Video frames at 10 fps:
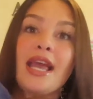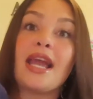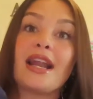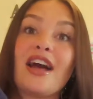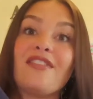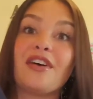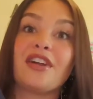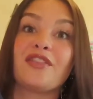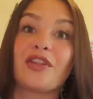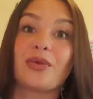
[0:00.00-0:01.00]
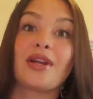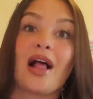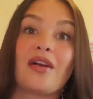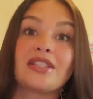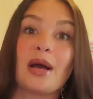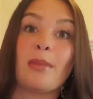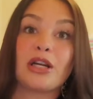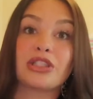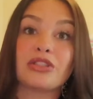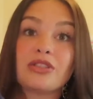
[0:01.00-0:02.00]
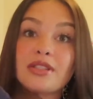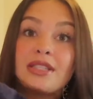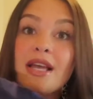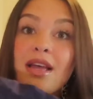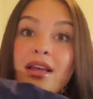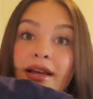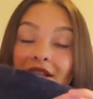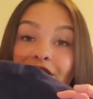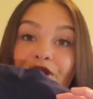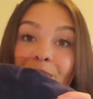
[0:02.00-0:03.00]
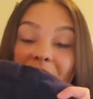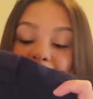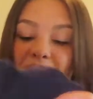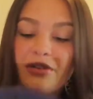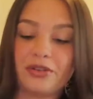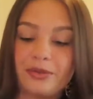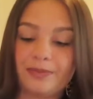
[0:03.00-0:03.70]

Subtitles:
And I found it for $3 at Marshall's. Super cute.